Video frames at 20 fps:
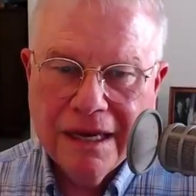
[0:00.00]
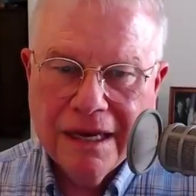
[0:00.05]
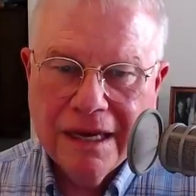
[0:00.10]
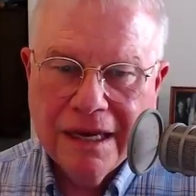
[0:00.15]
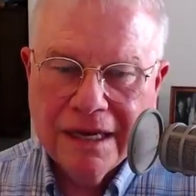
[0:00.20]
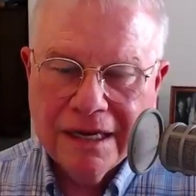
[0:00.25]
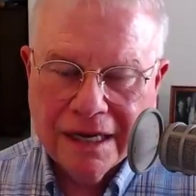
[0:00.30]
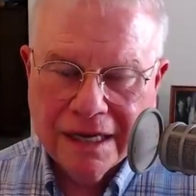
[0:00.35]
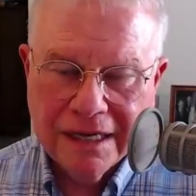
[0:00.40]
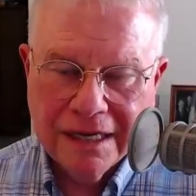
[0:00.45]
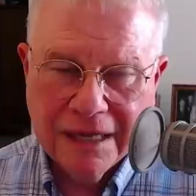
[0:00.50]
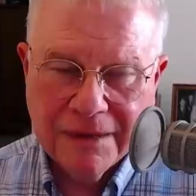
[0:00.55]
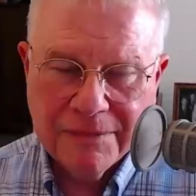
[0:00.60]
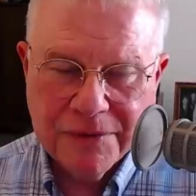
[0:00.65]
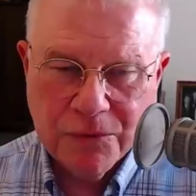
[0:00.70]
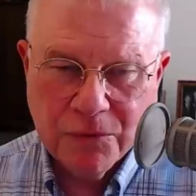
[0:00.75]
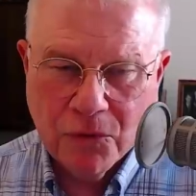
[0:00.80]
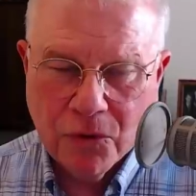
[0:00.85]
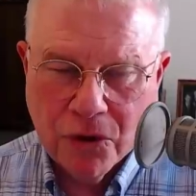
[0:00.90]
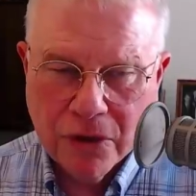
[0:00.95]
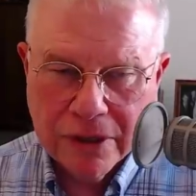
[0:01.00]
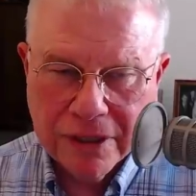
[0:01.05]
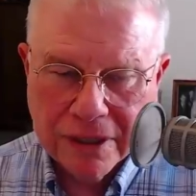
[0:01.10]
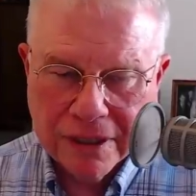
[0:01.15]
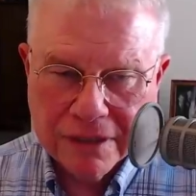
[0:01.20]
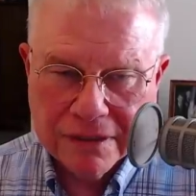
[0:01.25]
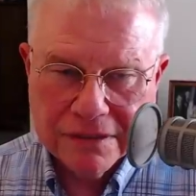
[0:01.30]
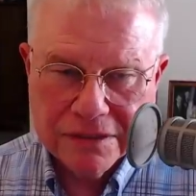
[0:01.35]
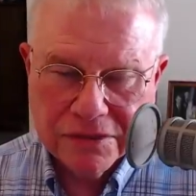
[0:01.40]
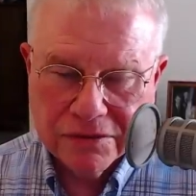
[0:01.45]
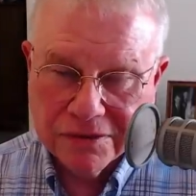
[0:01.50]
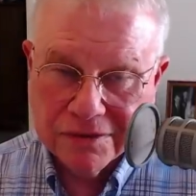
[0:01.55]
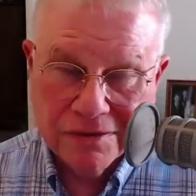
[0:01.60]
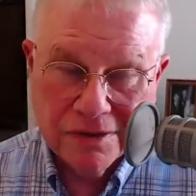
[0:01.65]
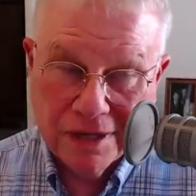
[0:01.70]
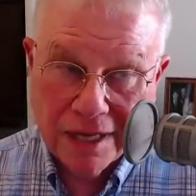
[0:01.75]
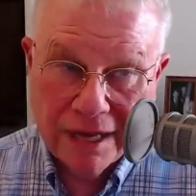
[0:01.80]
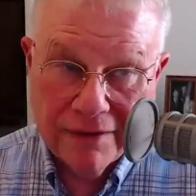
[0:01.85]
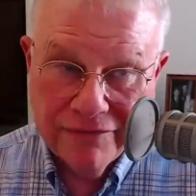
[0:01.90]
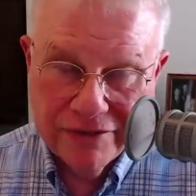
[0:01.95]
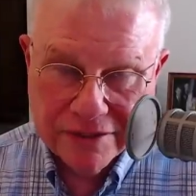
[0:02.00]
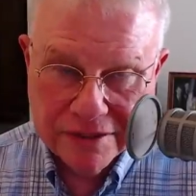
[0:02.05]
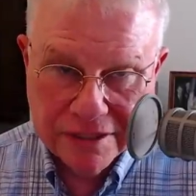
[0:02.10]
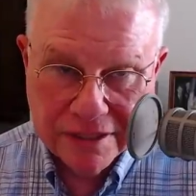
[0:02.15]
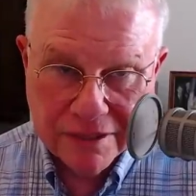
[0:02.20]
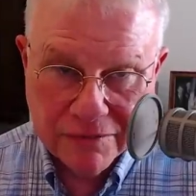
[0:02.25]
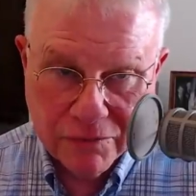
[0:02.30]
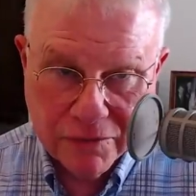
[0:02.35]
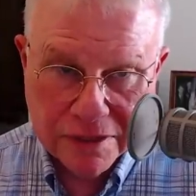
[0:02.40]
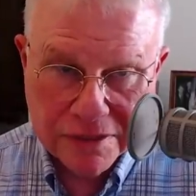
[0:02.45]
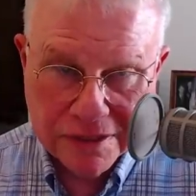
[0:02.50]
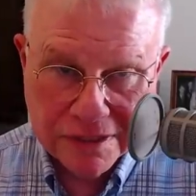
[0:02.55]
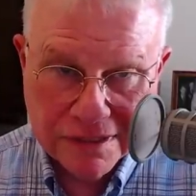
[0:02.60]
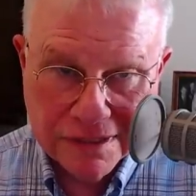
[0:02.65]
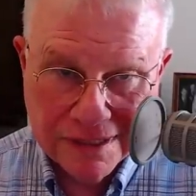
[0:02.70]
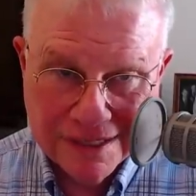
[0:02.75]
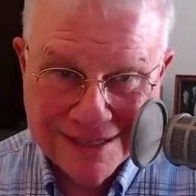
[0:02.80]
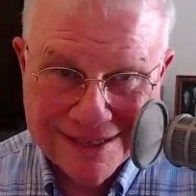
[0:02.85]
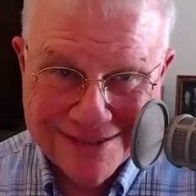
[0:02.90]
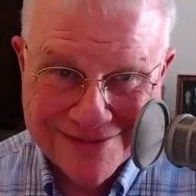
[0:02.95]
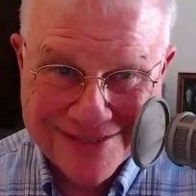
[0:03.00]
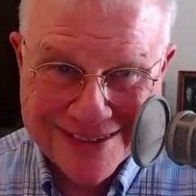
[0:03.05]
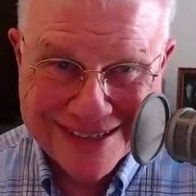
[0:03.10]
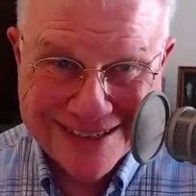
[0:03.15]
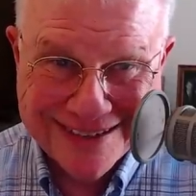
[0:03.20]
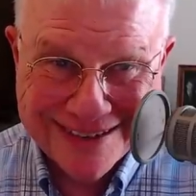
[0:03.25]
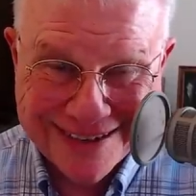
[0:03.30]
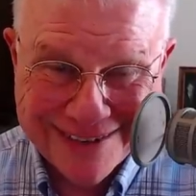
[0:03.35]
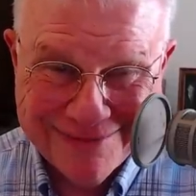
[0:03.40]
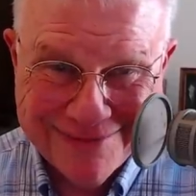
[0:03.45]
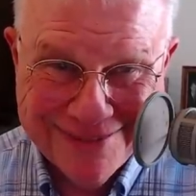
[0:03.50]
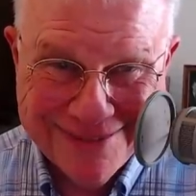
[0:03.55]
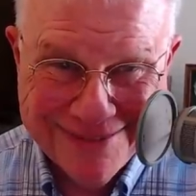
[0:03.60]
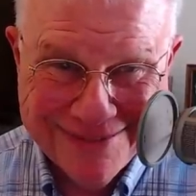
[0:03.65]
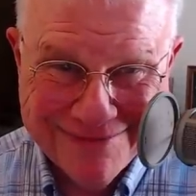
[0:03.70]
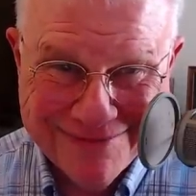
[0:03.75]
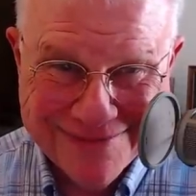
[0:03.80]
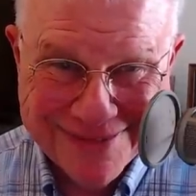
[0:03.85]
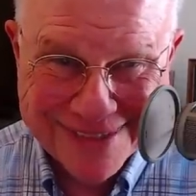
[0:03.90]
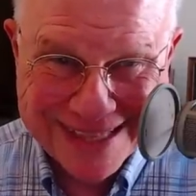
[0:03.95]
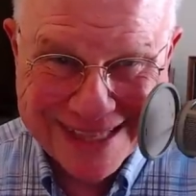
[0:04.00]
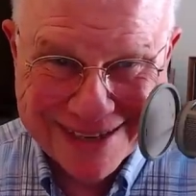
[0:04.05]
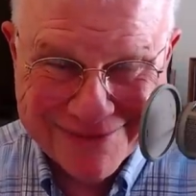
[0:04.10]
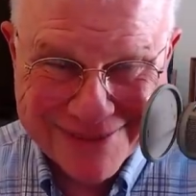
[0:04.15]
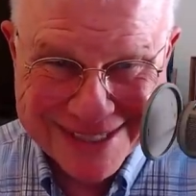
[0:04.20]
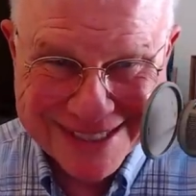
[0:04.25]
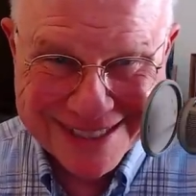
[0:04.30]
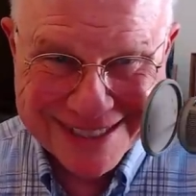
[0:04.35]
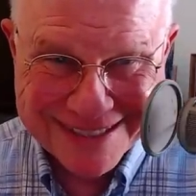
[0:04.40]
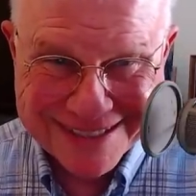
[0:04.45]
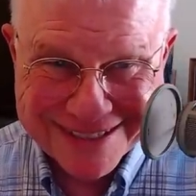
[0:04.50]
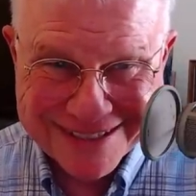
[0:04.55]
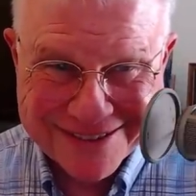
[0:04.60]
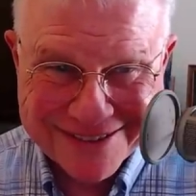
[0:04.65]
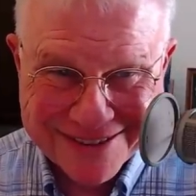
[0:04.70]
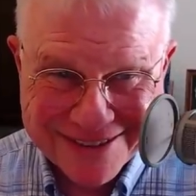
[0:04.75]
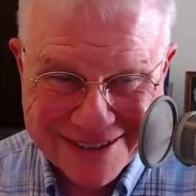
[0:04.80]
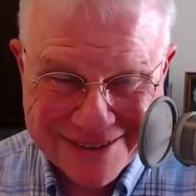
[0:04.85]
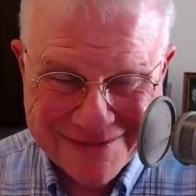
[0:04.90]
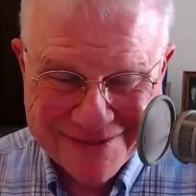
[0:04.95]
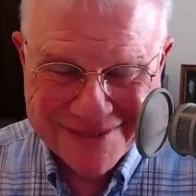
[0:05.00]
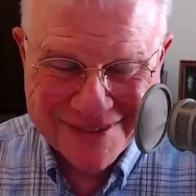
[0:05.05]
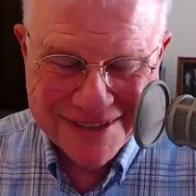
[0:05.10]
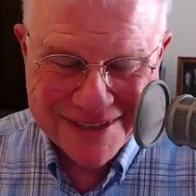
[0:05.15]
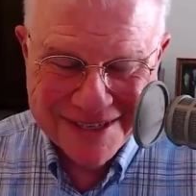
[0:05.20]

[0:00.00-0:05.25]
And I kept walking, so obviously it wasn't the end of time, but that was in the dream.